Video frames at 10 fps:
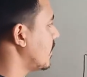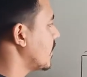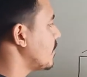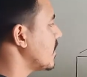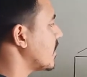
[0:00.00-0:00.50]

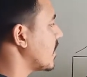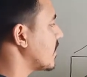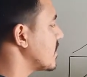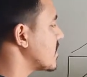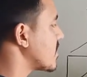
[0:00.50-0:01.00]
Let me take
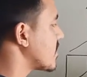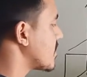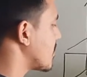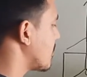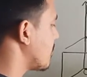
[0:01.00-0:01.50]

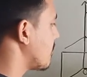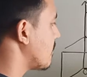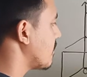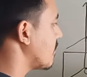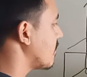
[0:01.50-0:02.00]
this
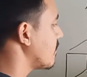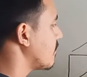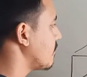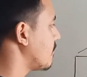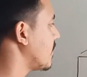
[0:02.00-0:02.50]

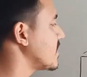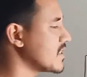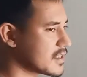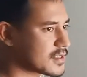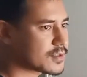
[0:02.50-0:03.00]

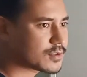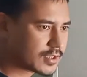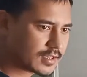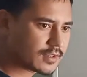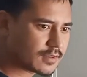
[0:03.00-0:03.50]
face as
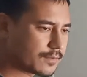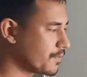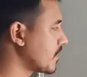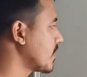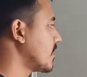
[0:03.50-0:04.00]
3,
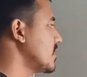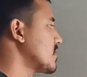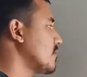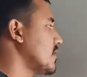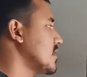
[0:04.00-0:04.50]

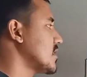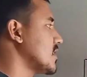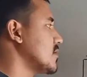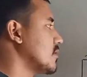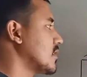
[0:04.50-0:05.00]
this face
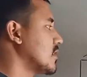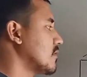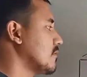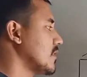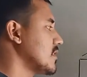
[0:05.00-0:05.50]
as your third
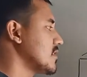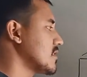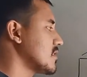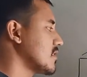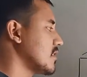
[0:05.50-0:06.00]

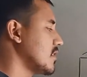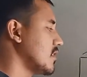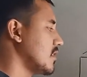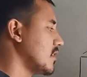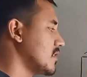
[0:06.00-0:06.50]
face.
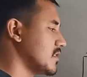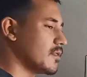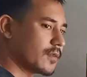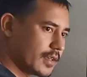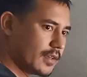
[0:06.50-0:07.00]
Is
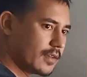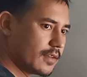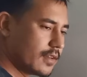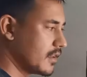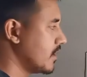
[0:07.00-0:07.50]
it okay?
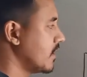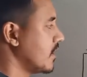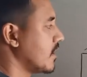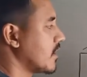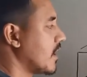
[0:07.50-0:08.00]

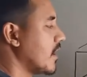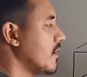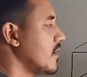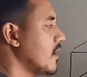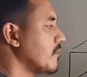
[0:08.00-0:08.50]
The
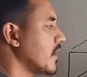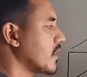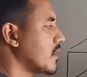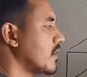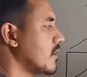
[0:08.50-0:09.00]
area
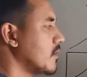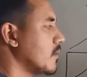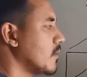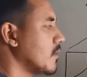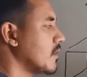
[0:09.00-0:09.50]
vector,
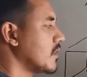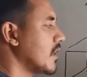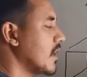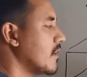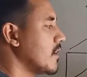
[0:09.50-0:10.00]

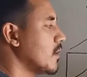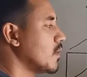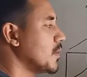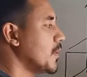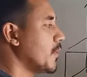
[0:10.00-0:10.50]
the area
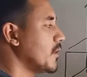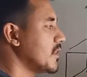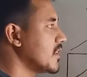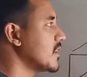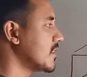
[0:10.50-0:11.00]
will be
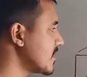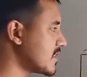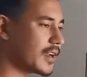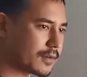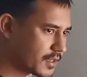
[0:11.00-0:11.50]
pointing in this
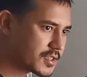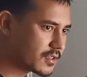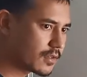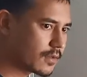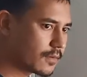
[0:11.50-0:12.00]
direction.